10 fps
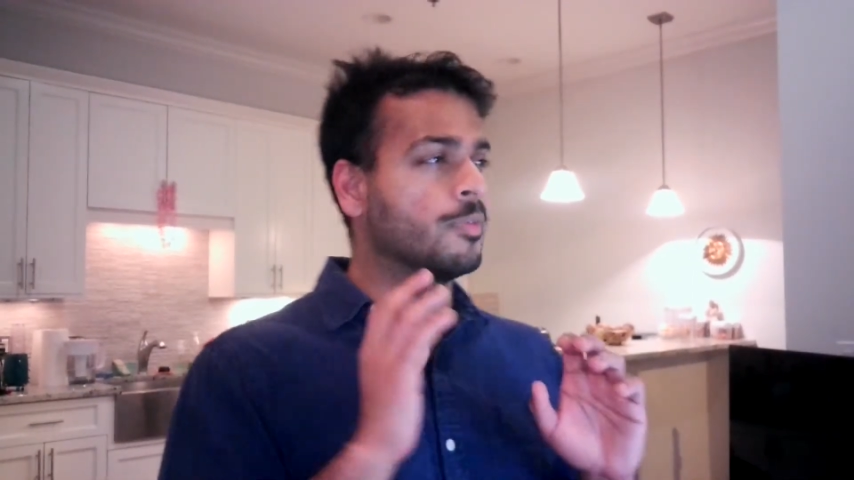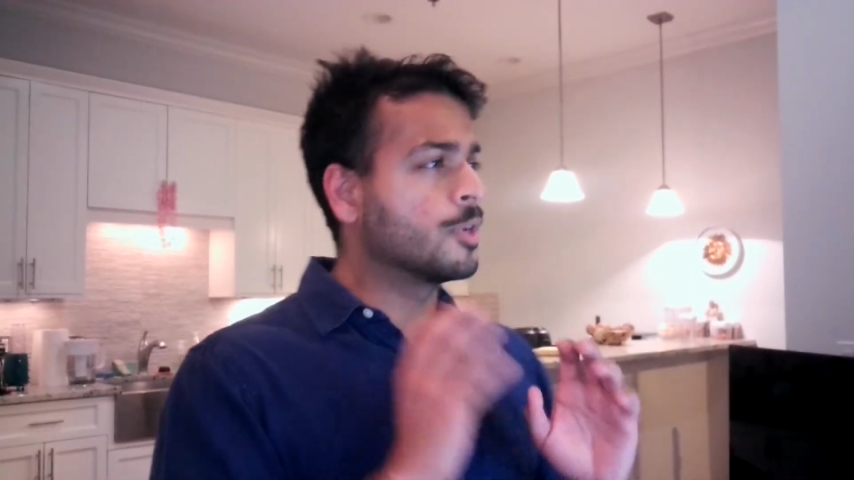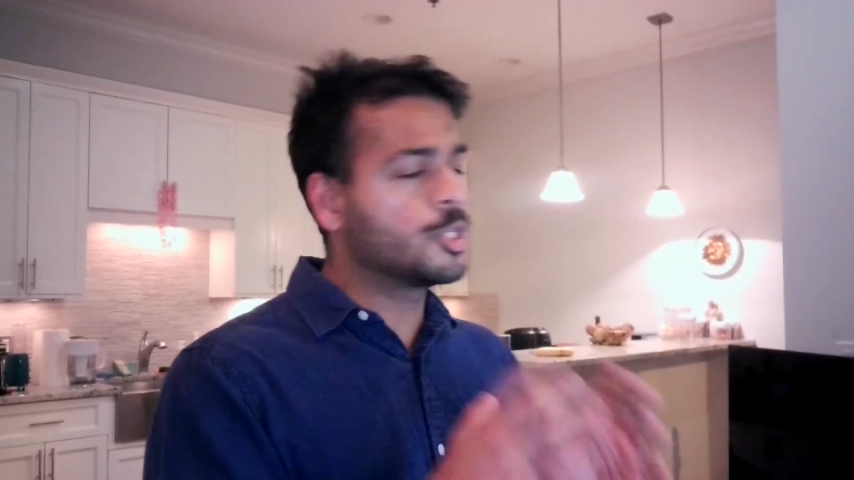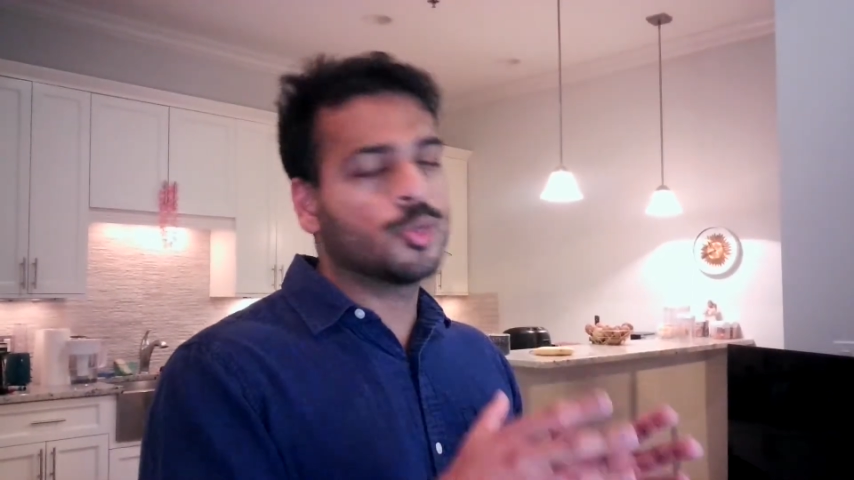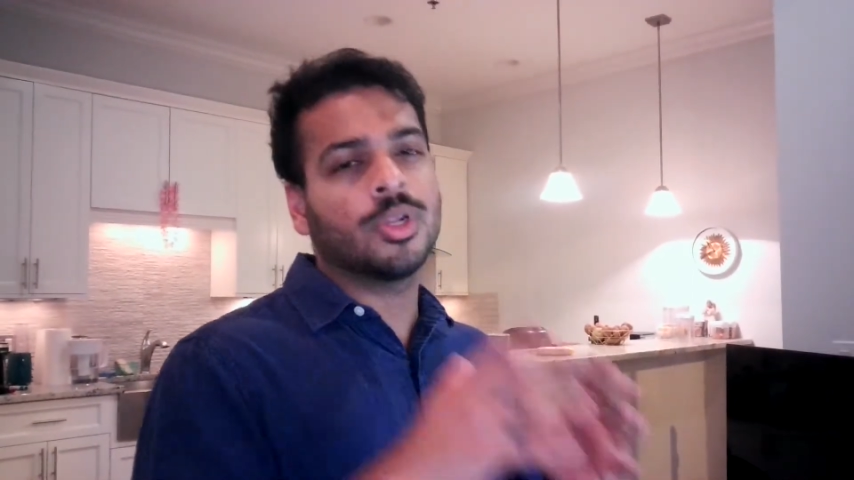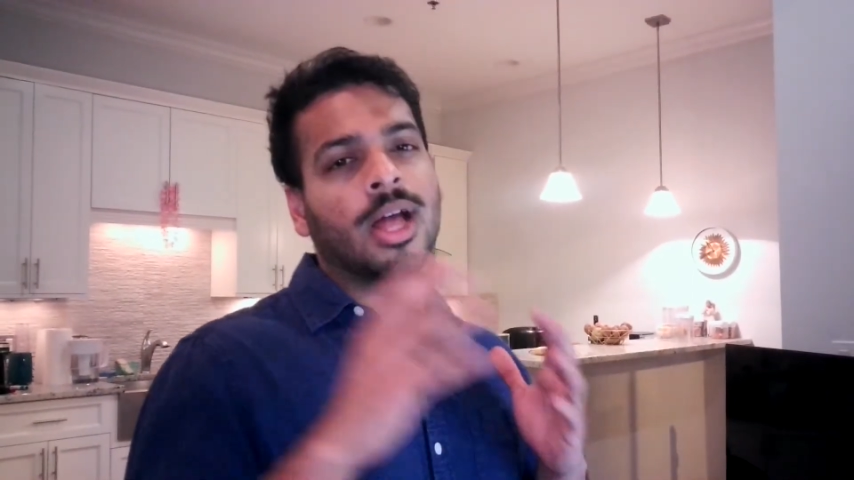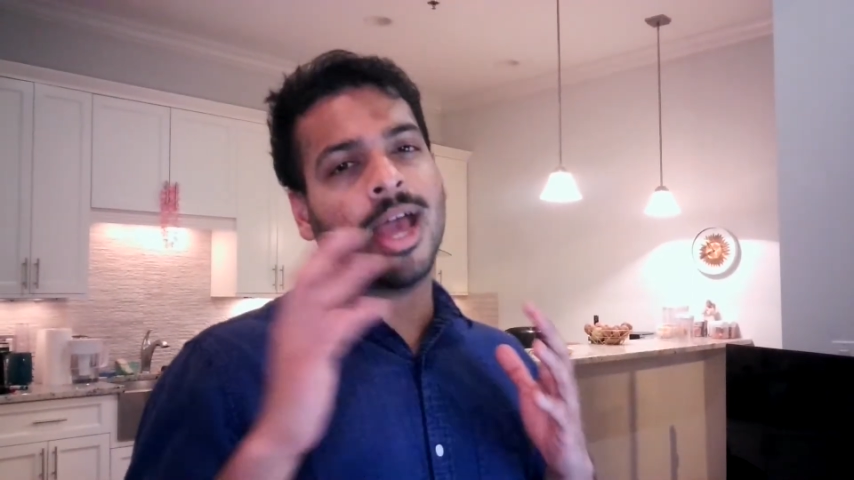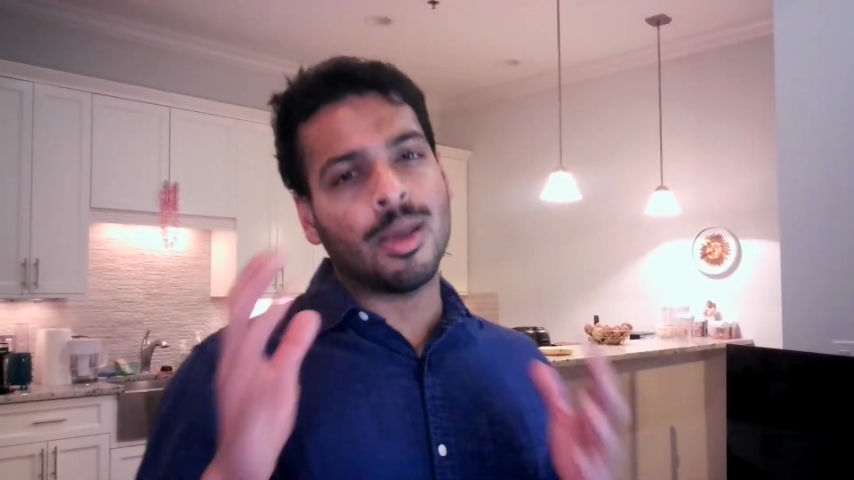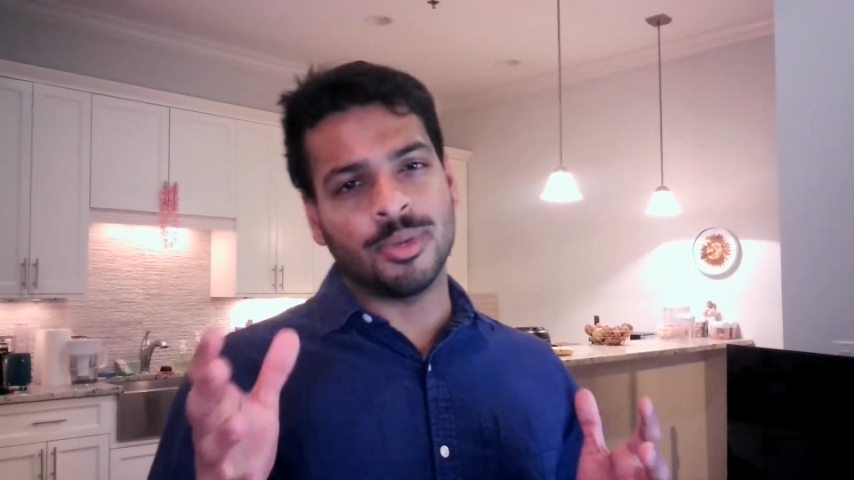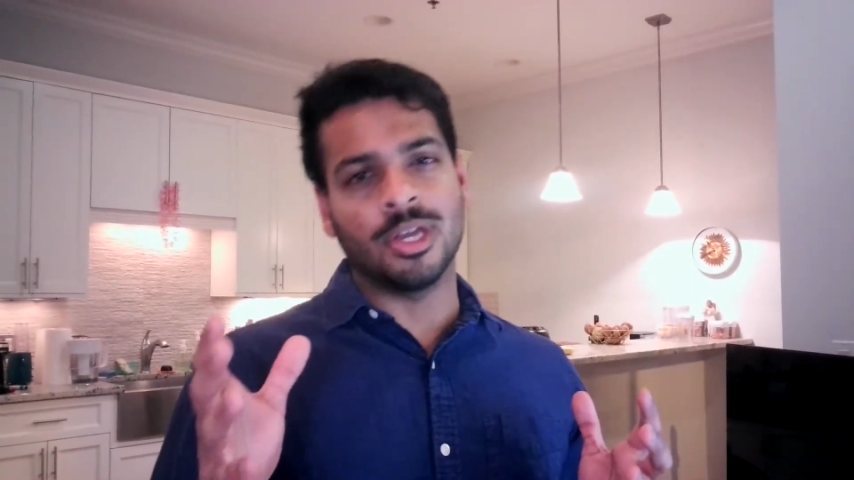virtual
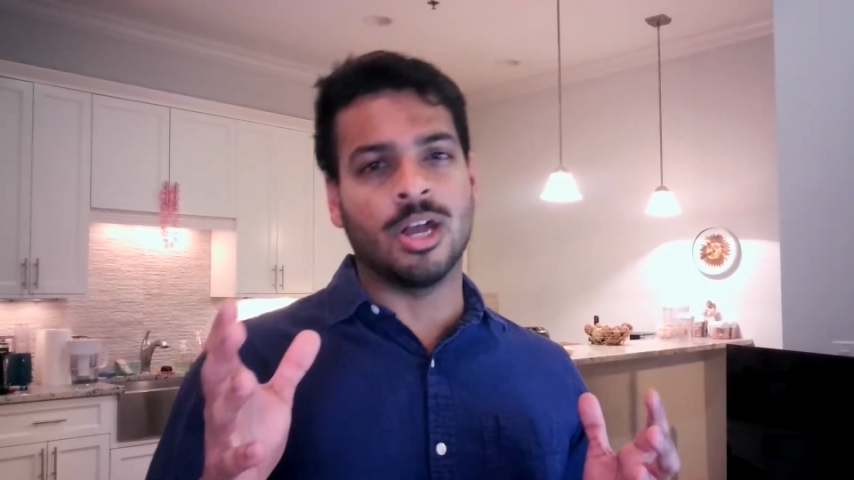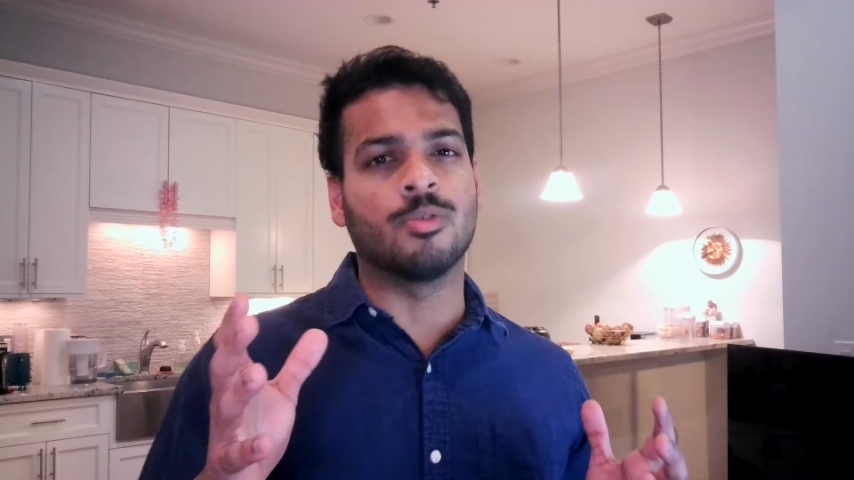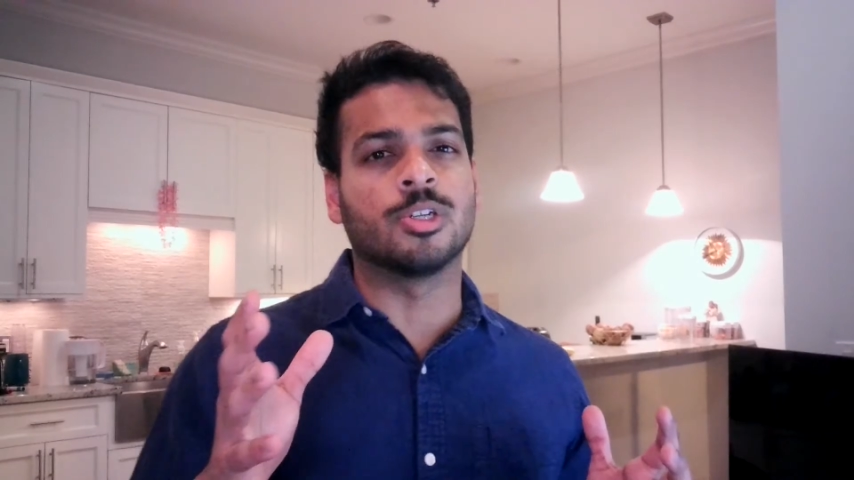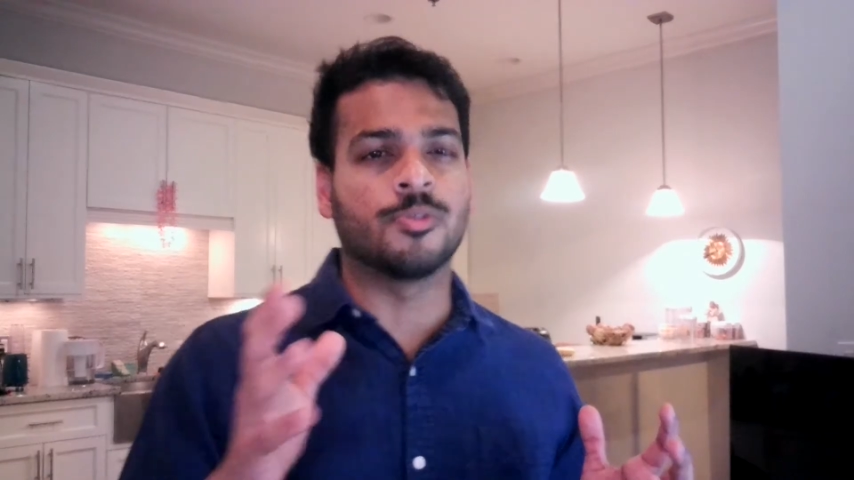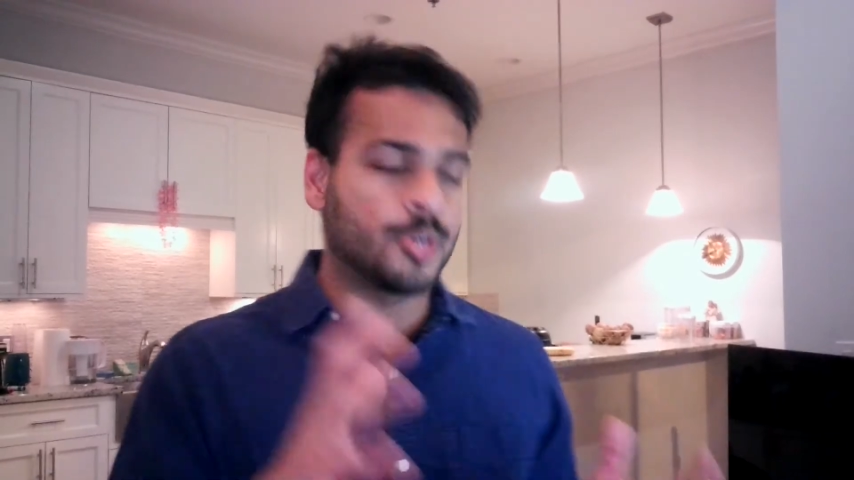happy hours,